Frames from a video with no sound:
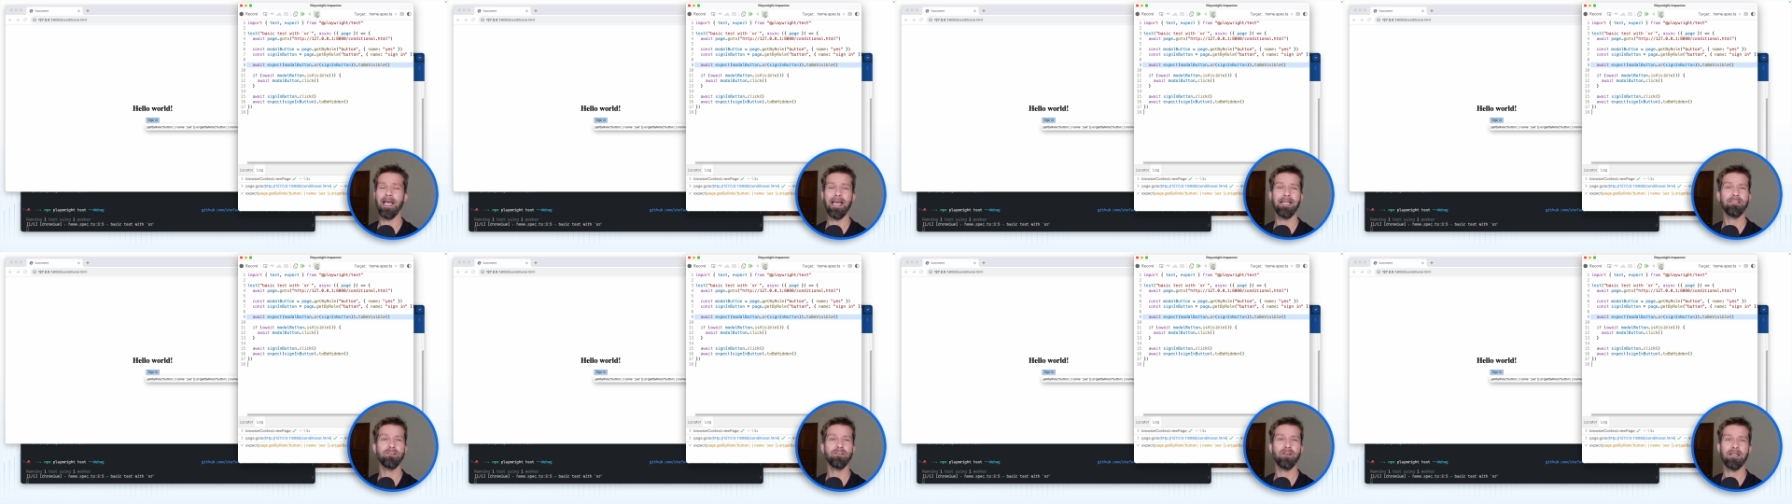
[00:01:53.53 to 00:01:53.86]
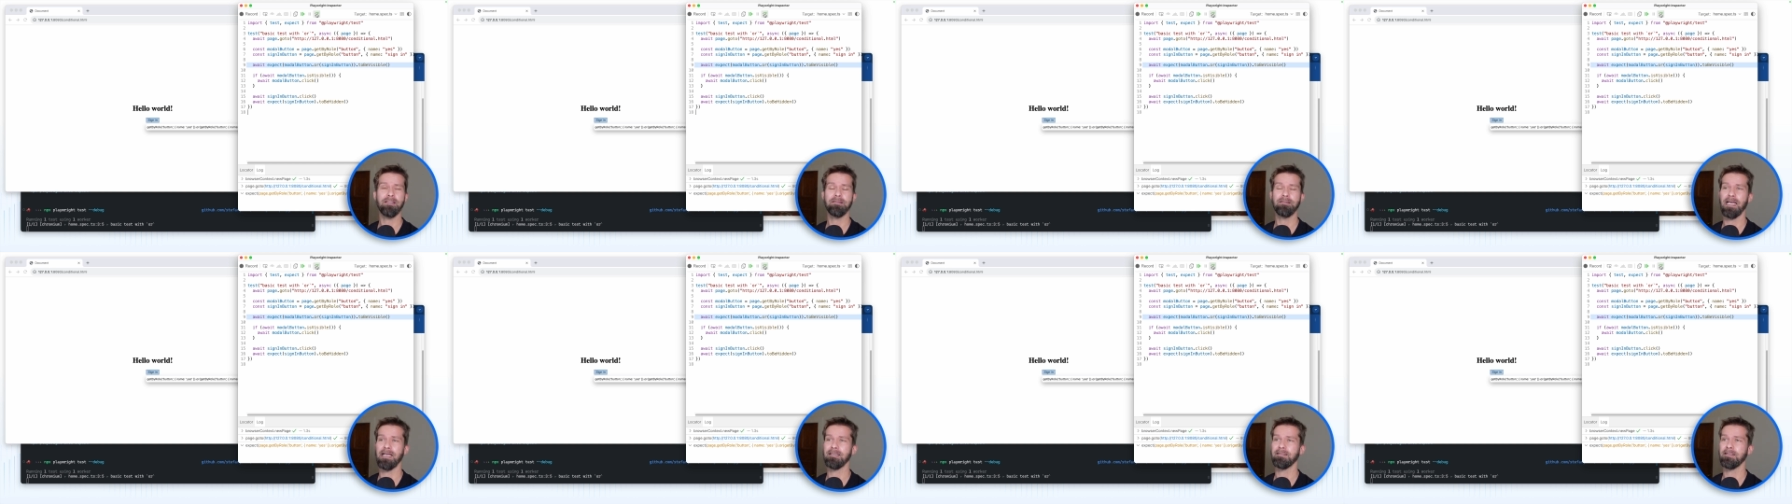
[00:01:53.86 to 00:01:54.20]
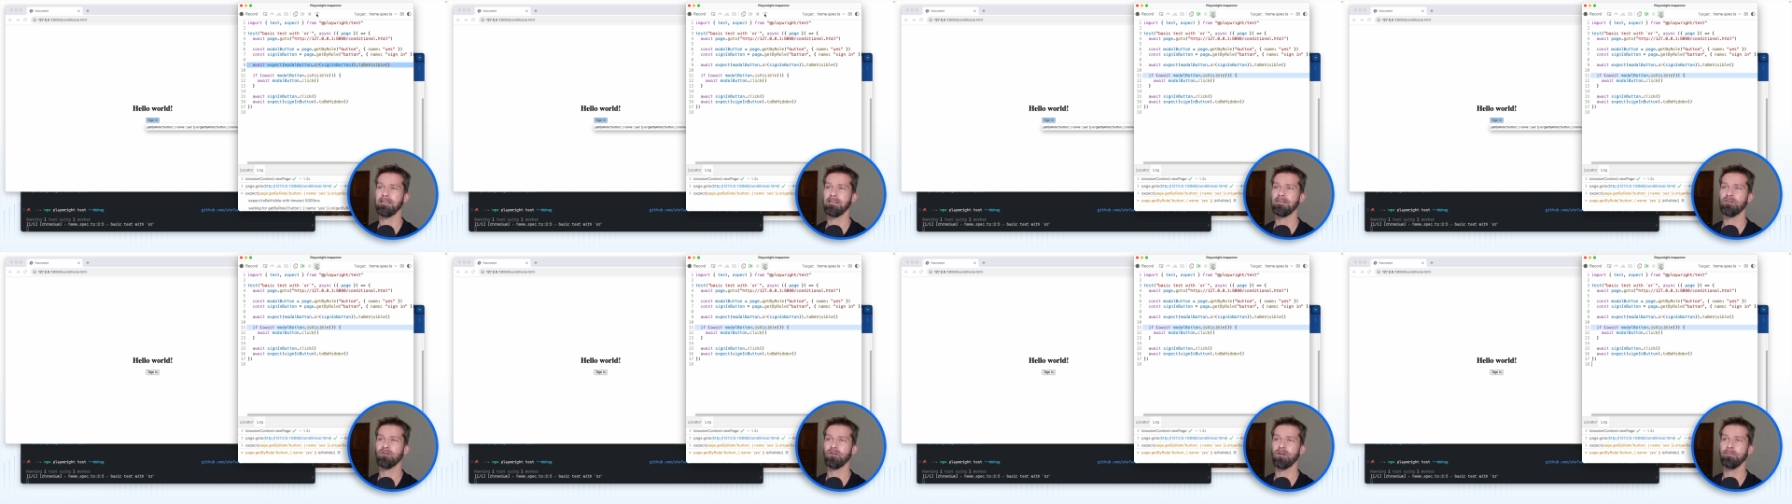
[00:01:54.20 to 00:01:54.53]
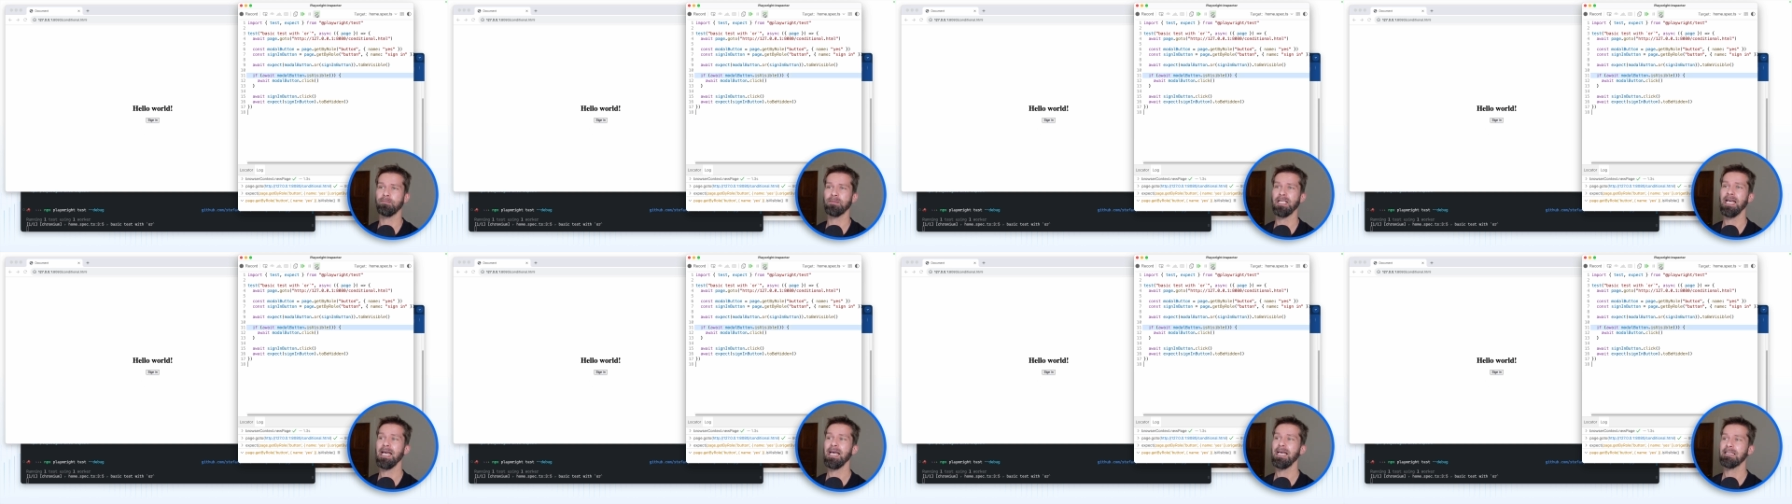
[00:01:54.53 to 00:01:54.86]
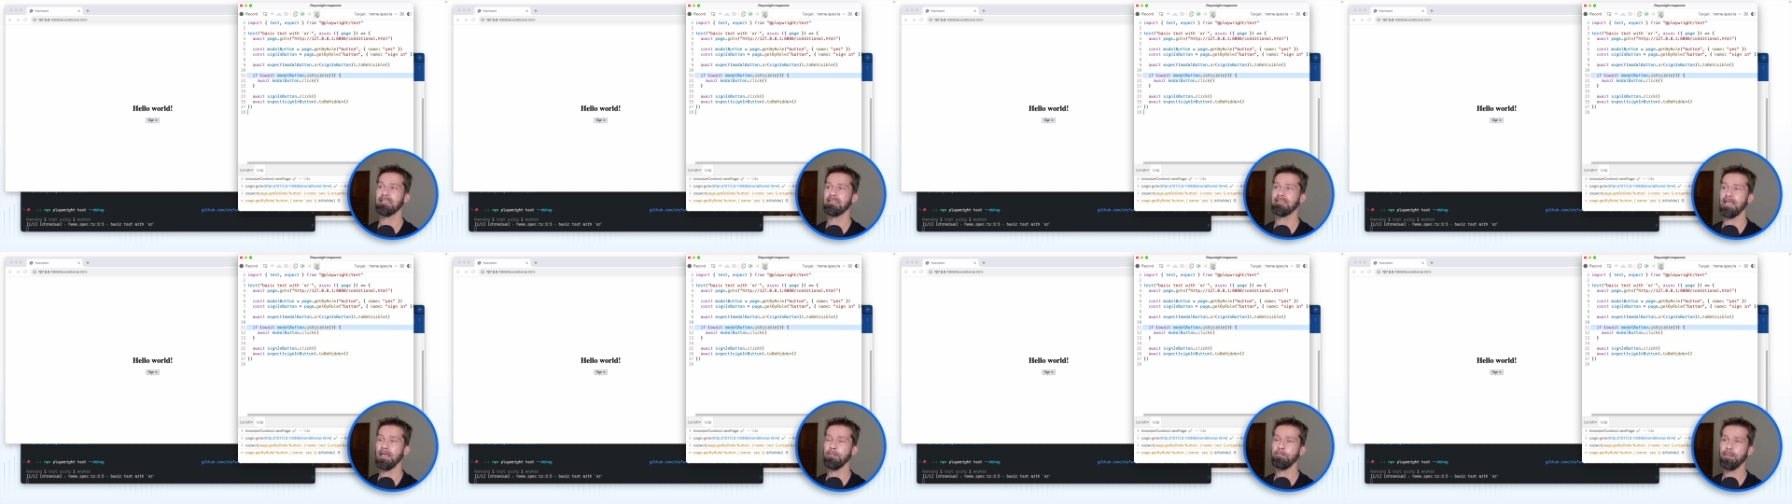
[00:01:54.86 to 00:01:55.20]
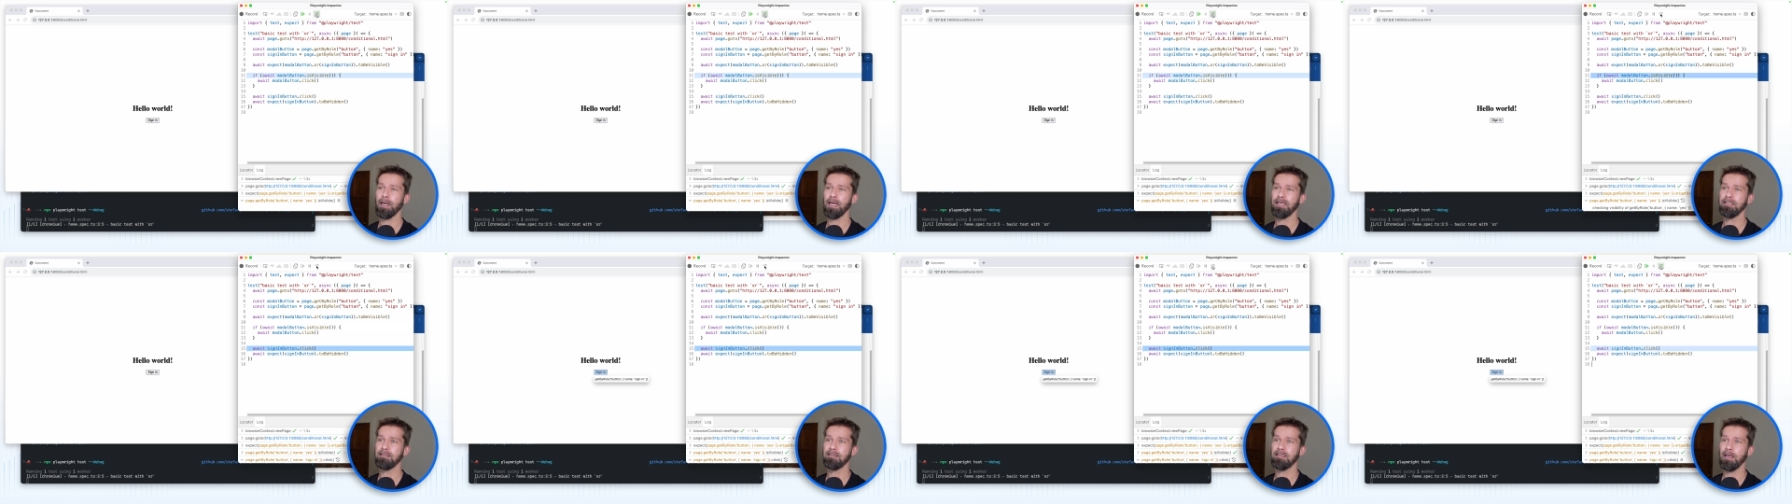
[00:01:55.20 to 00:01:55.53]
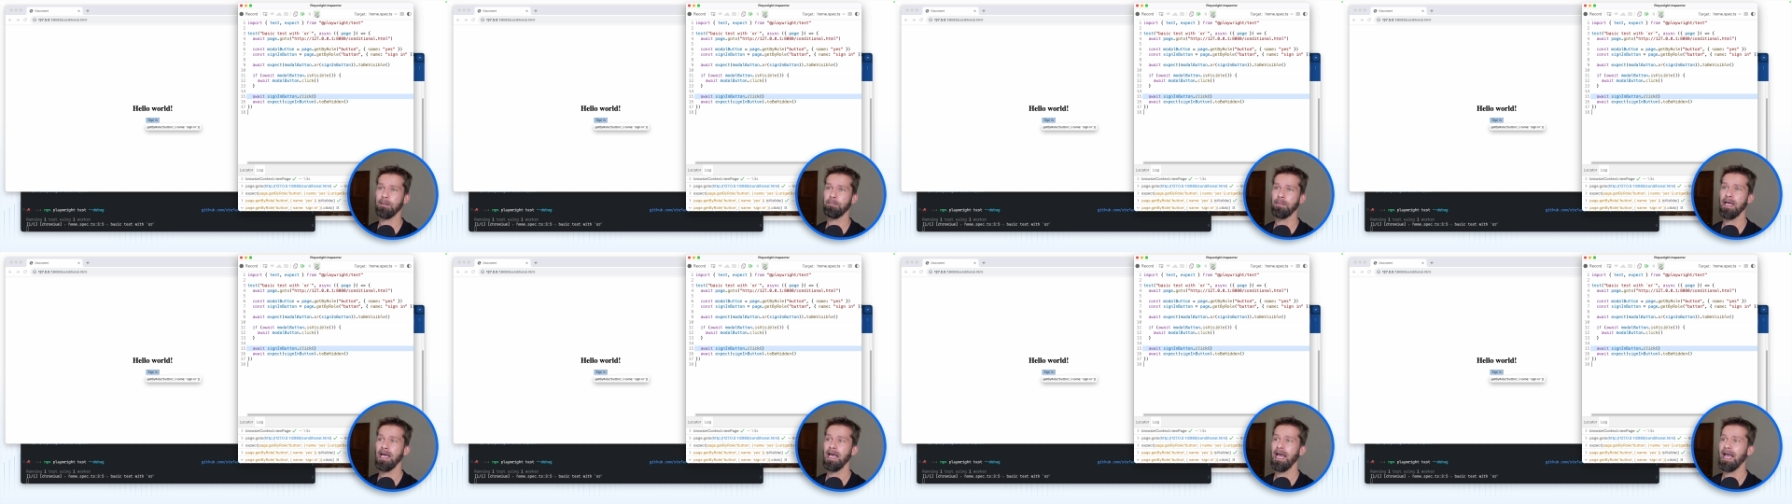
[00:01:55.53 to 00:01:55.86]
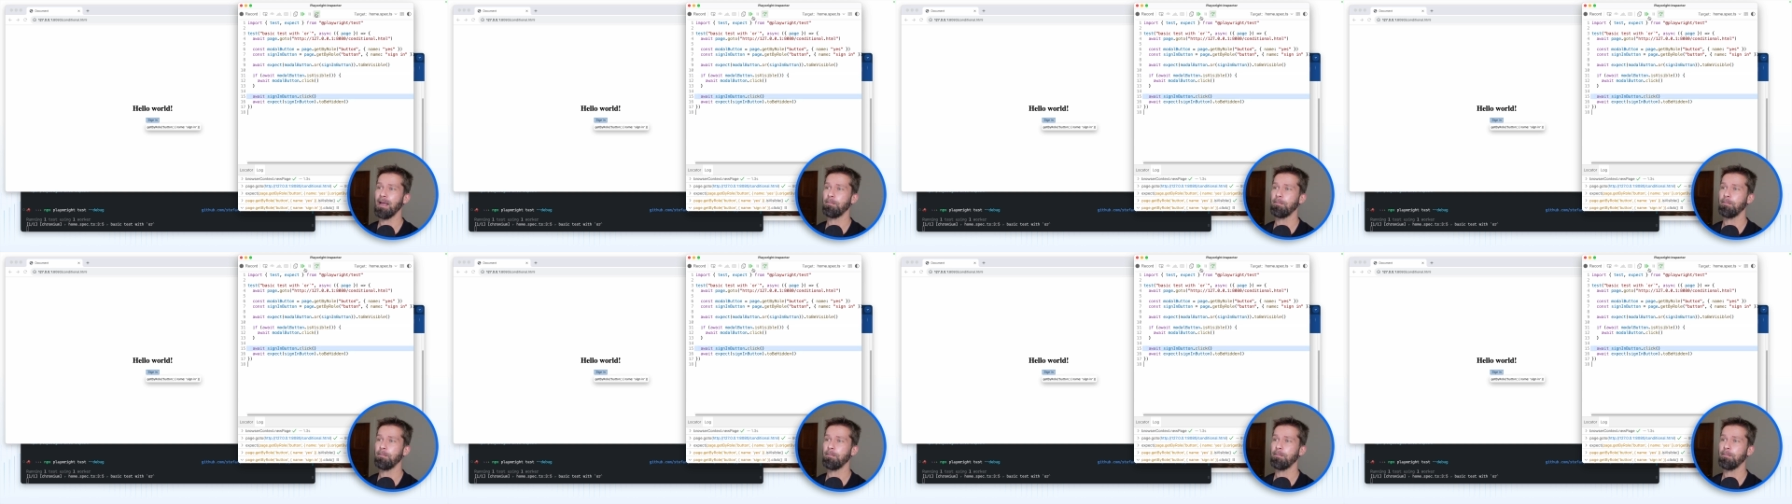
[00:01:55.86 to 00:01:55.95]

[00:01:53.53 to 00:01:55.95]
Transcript: end-to-end -end testing script step by step.